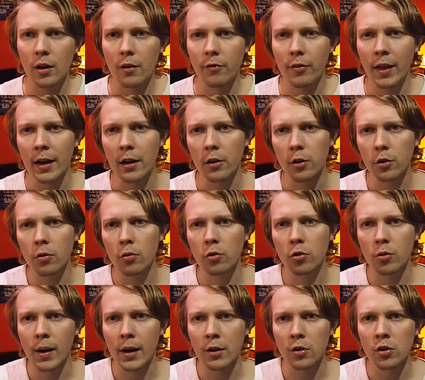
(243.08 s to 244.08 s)
of that new
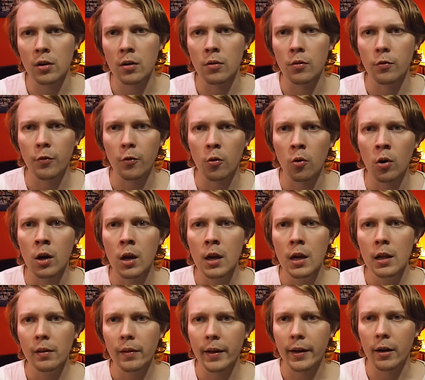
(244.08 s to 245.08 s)
direction for
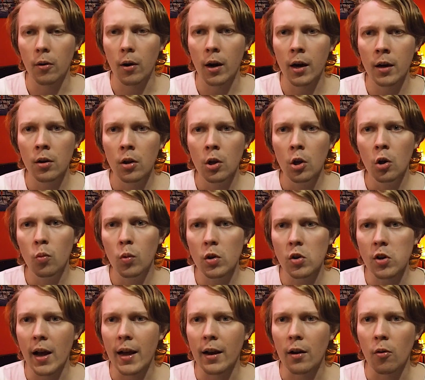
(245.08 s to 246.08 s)
LEGO art, which
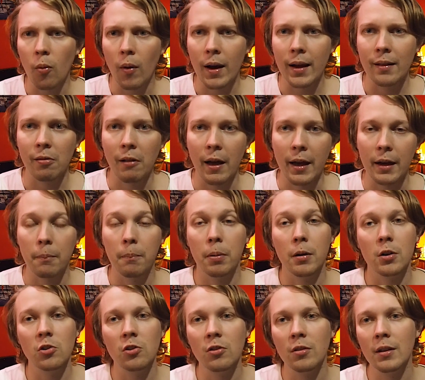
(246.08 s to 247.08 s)
I quite like.
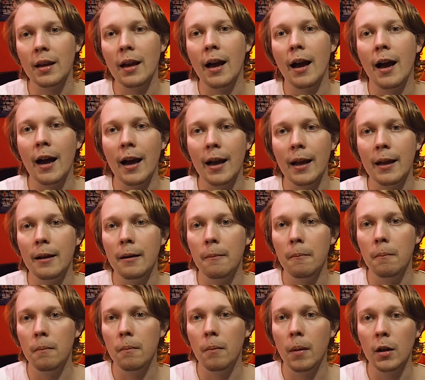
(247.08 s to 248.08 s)
Personally, I
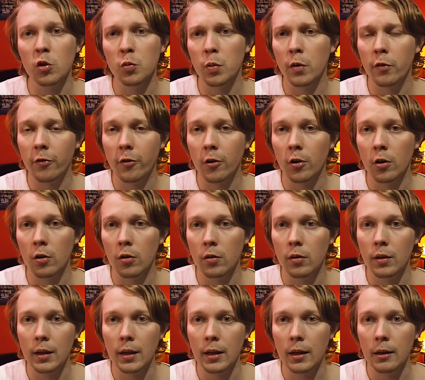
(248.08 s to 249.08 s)
much prefer
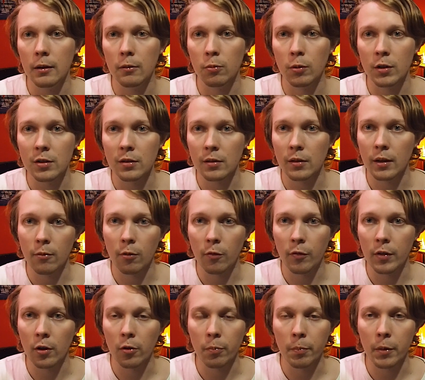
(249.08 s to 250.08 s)
the recently
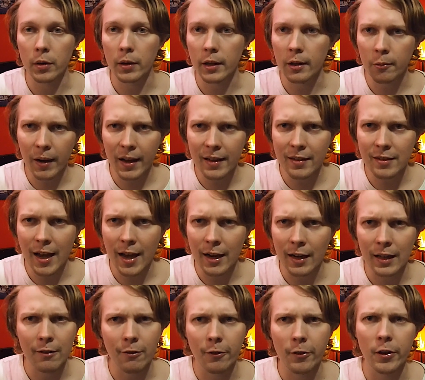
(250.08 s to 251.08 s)
revealed Milky Way
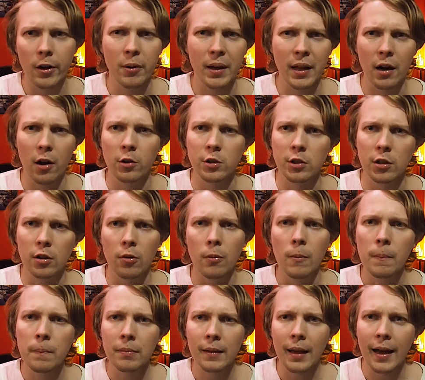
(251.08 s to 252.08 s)
set, even though it also
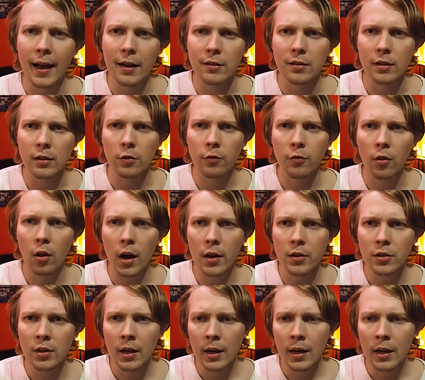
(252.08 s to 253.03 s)
has its flaws,